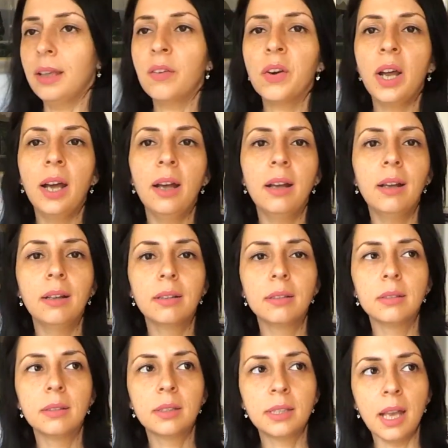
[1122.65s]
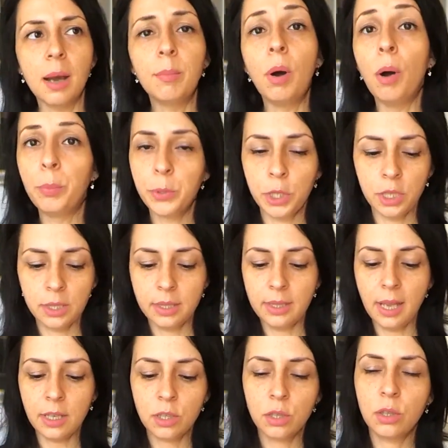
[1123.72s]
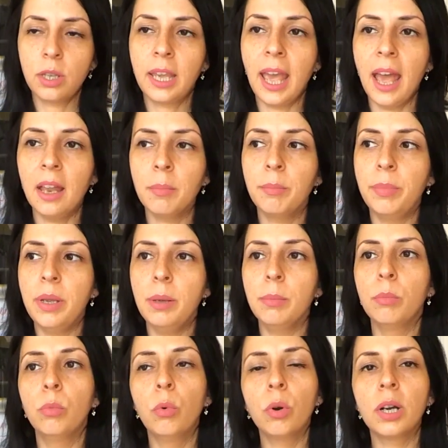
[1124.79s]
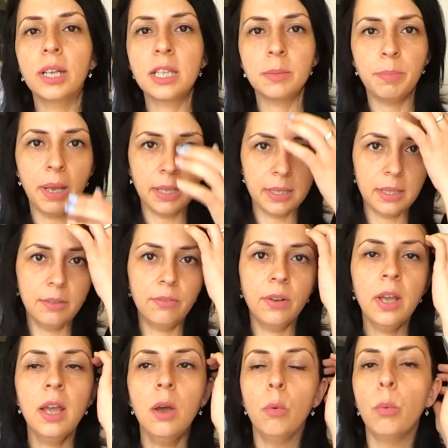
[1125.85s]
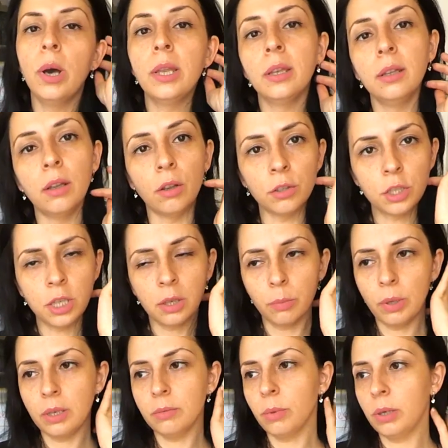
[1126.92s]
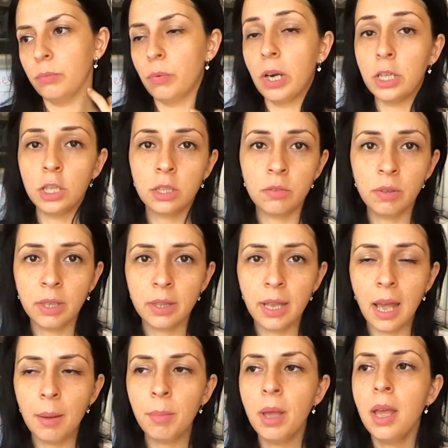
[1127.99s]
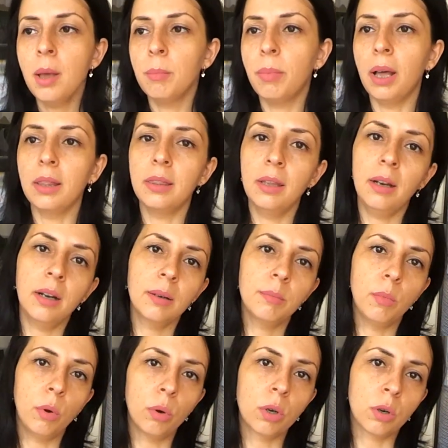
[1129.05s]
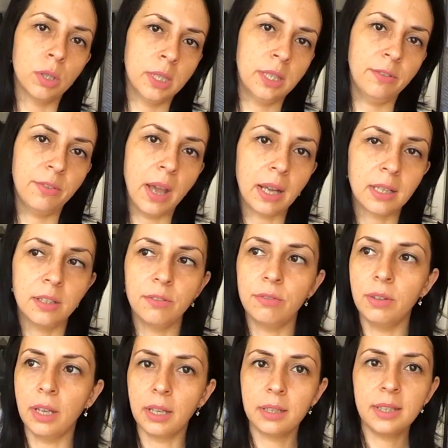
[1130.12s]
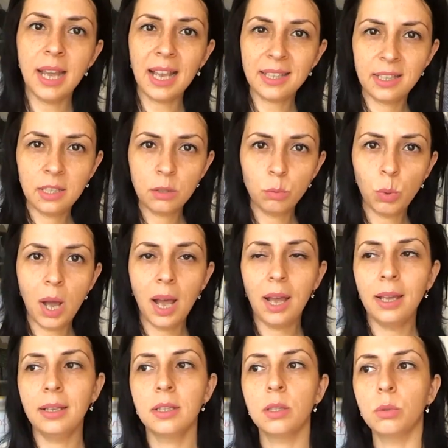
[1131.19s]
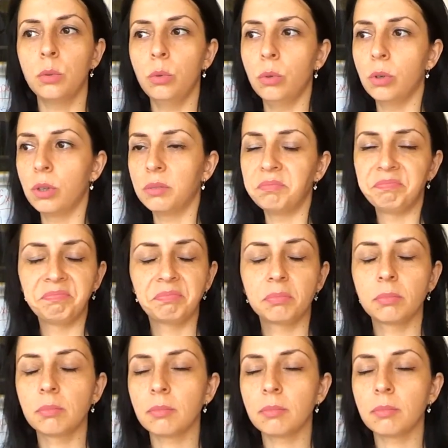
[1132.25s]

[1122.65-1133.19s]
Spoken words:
There are some options that can be more expensive when launching, when registering them, but they are more cost effective, like taxes wise or